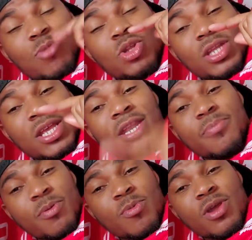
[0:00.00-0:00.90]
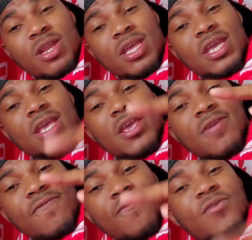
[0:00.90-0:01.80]
But in the Premier League,
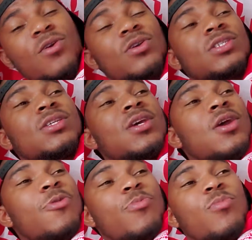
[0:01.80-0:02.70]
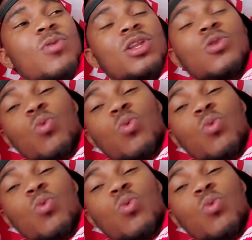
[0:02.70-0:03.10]
he first Premier League.